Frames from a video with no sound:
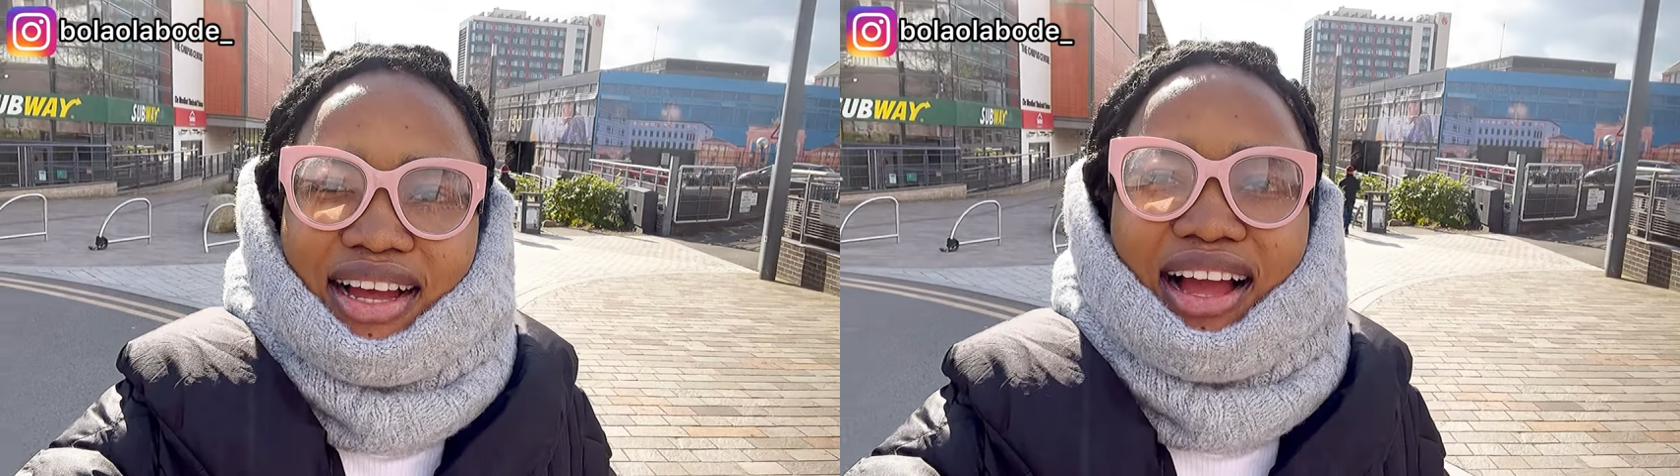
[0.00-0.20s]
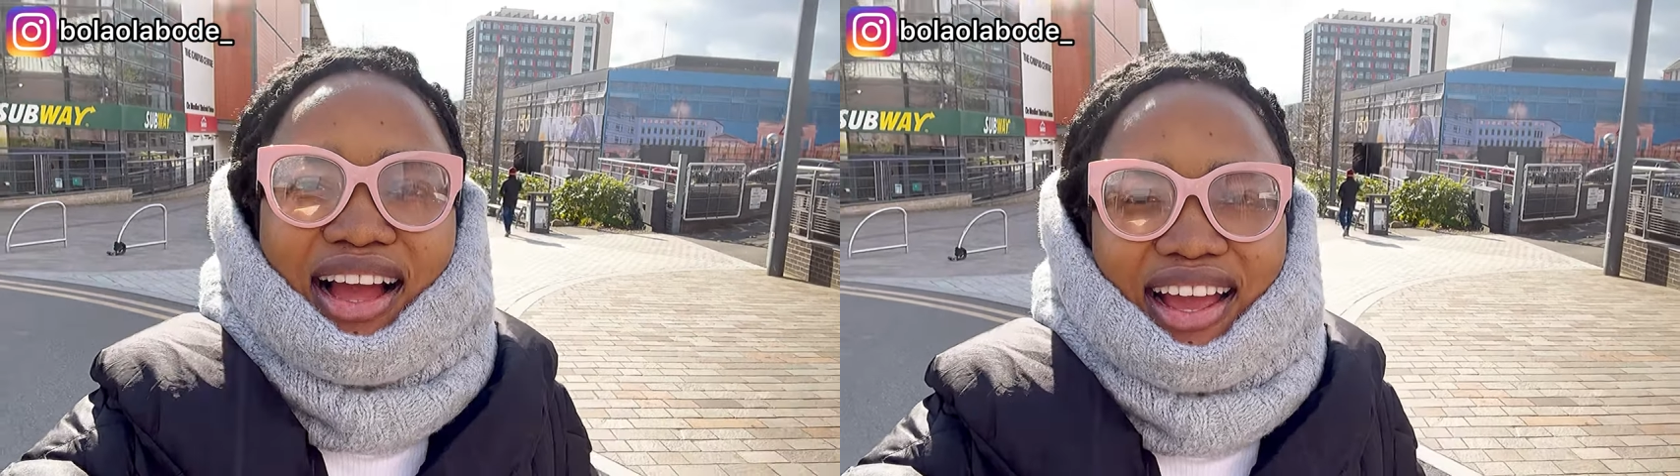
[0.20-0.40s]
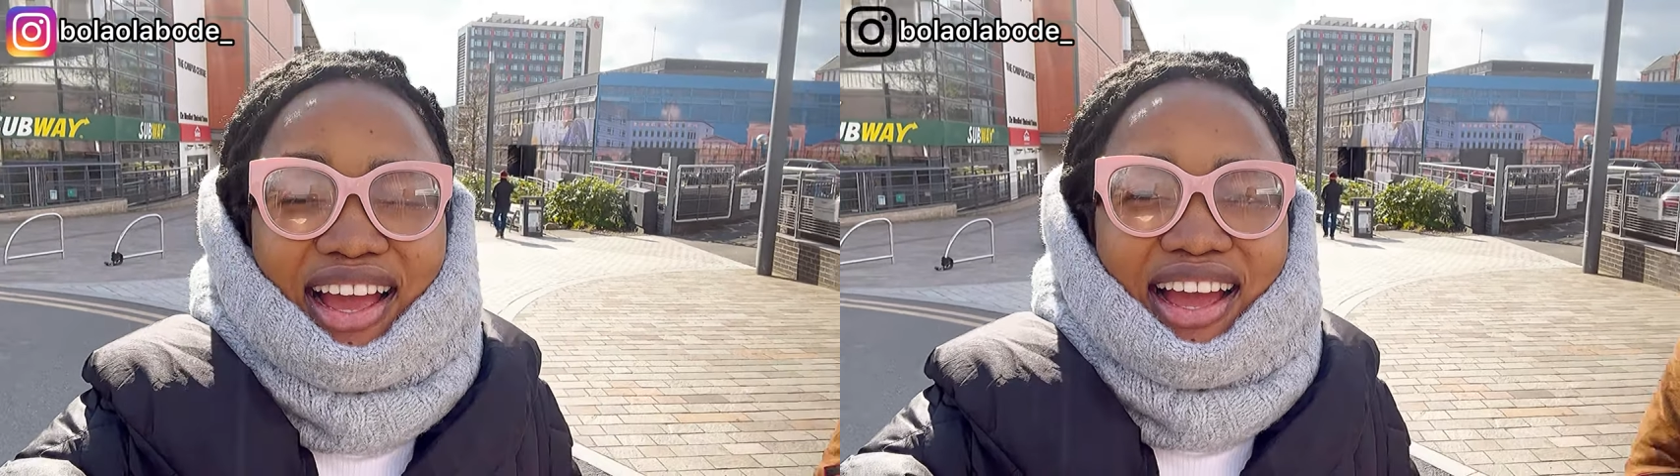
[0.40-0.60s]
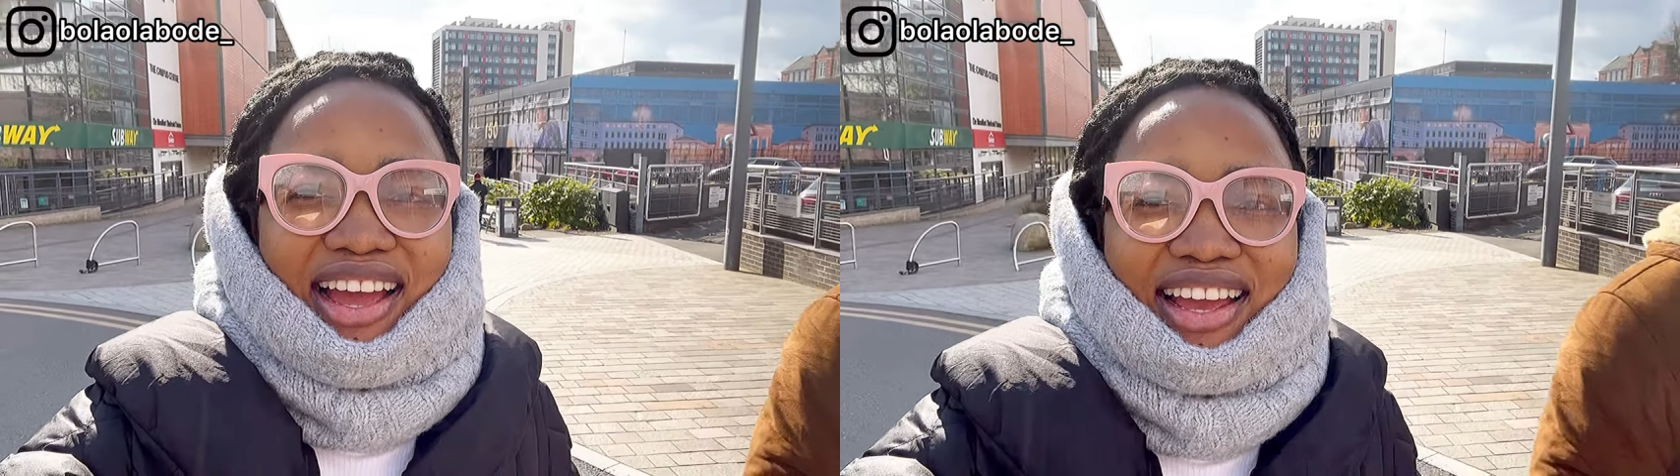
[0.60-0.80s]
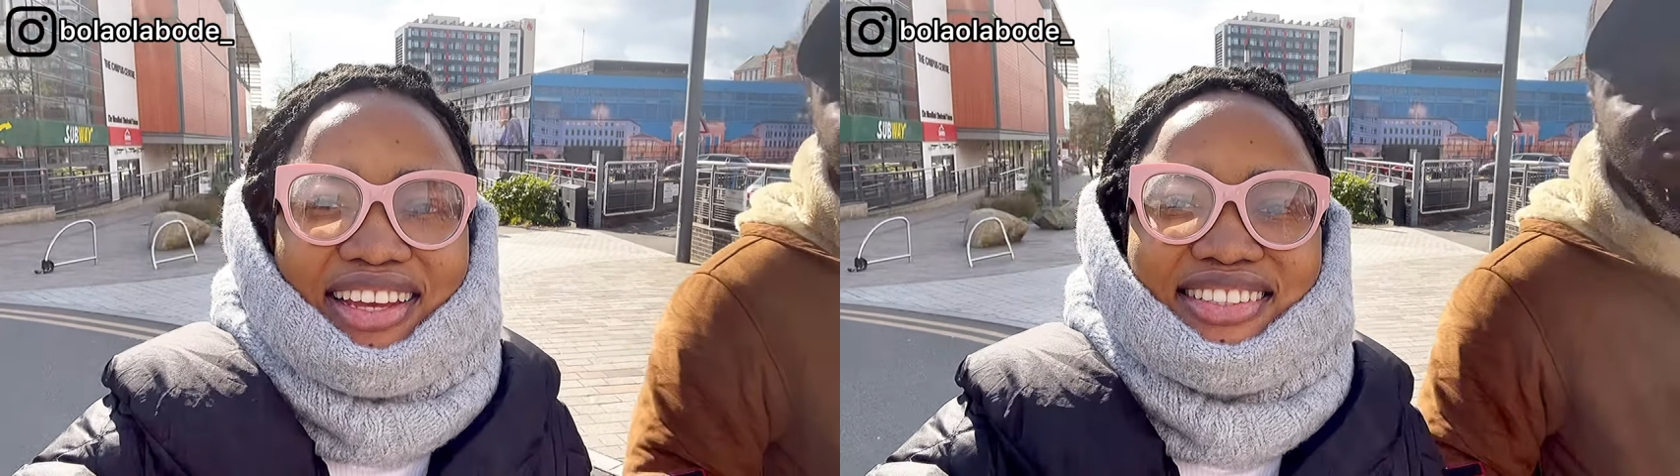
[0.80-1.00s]
Hi
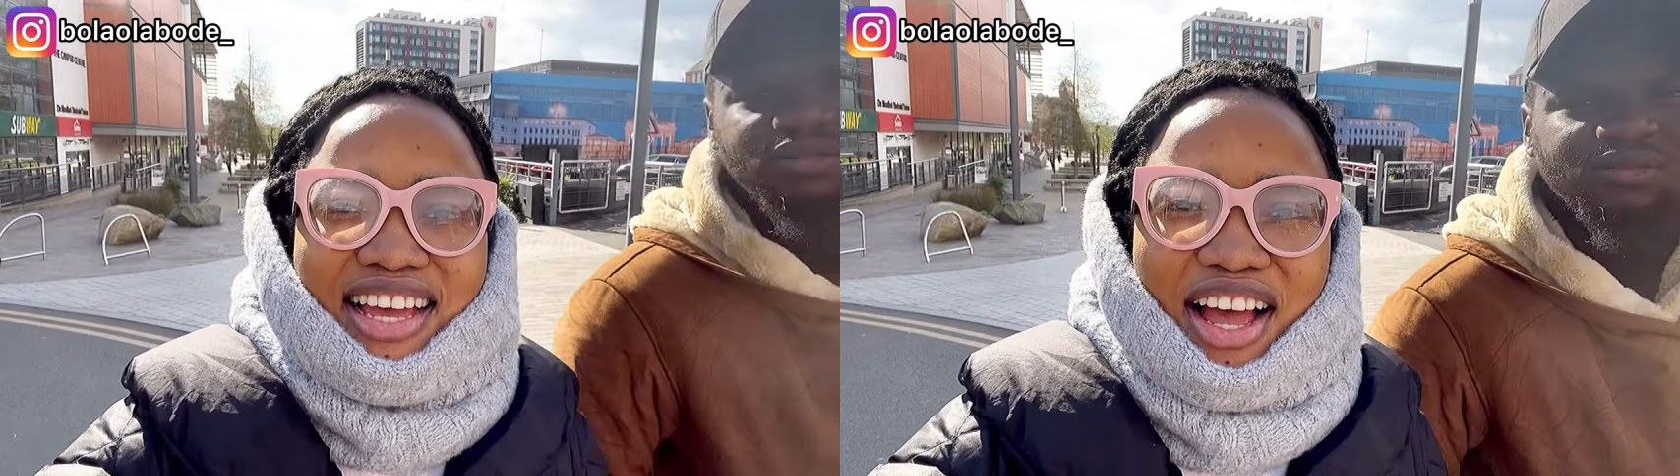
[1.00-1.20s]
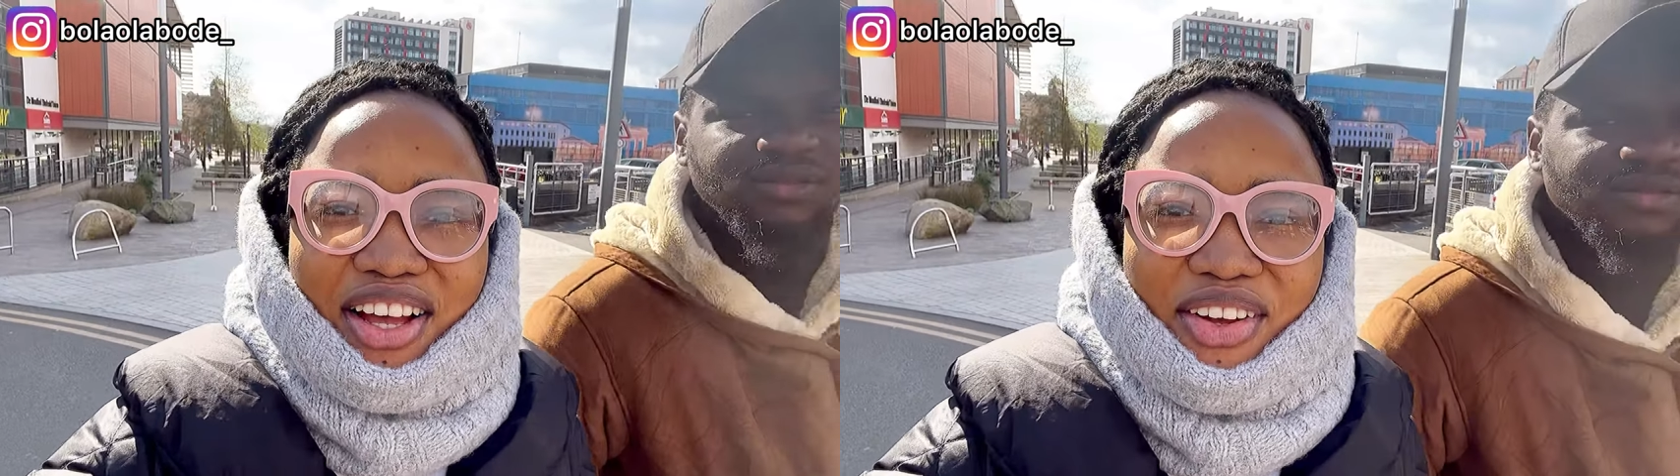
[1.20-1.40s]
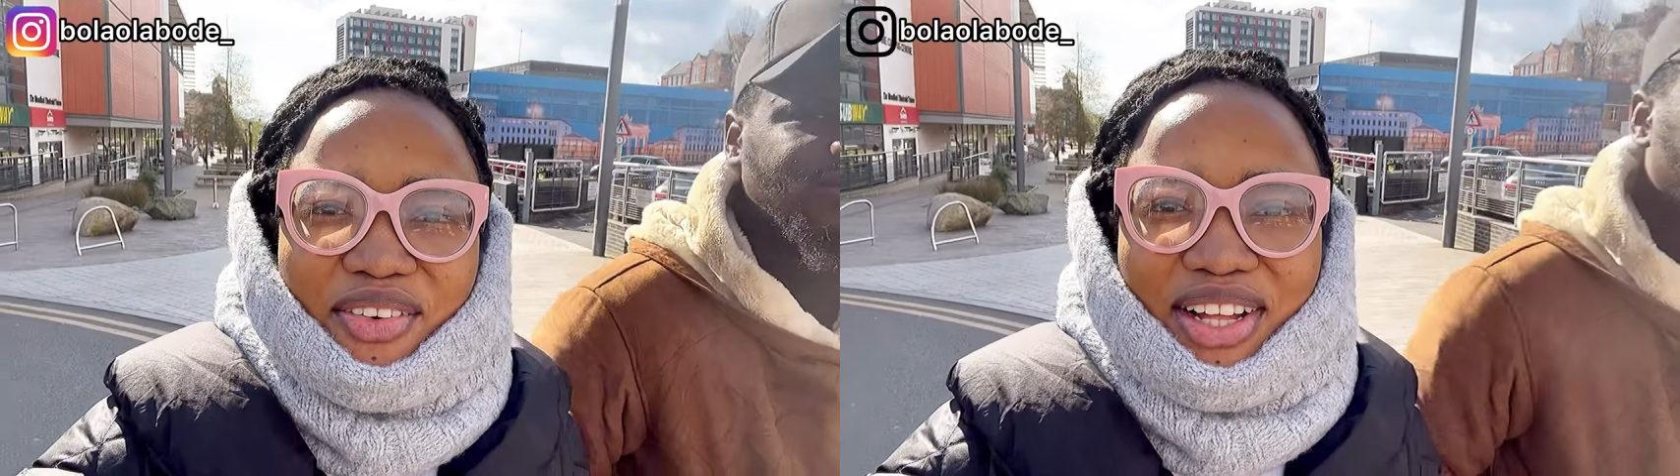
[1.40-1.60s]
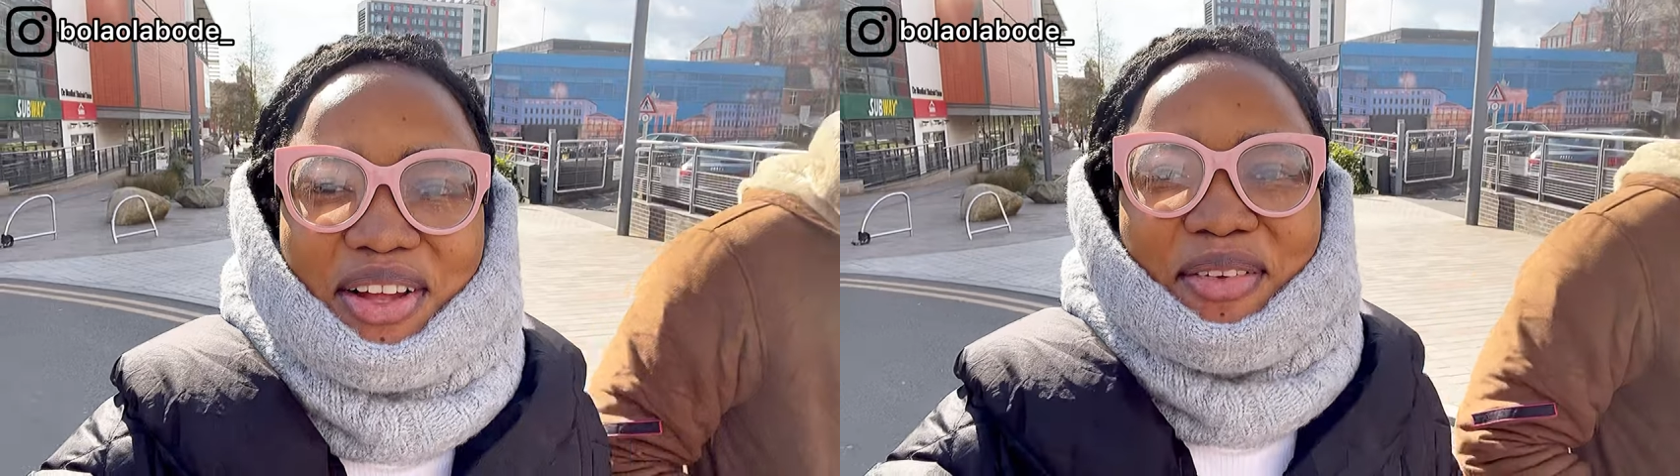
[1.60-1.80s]
guys, welcome